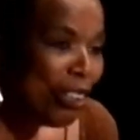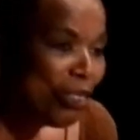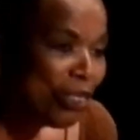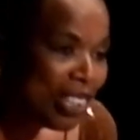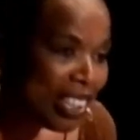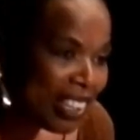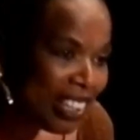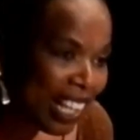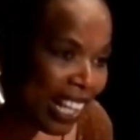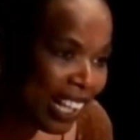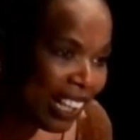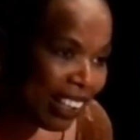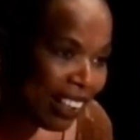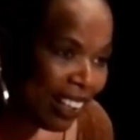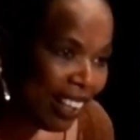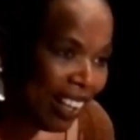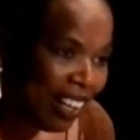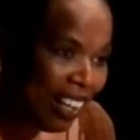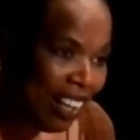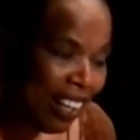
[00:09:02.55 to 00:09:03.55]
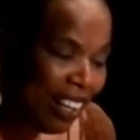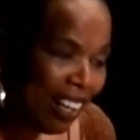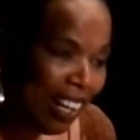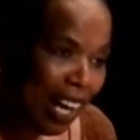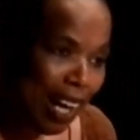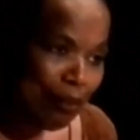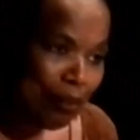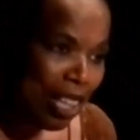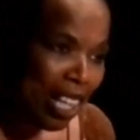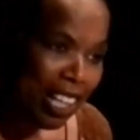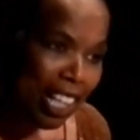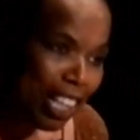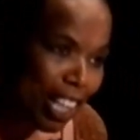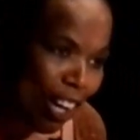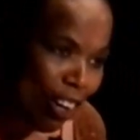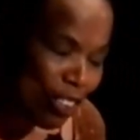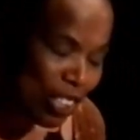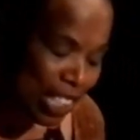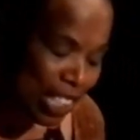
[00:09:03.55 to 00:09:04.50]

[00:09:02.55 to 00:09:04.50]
you think I'm going to go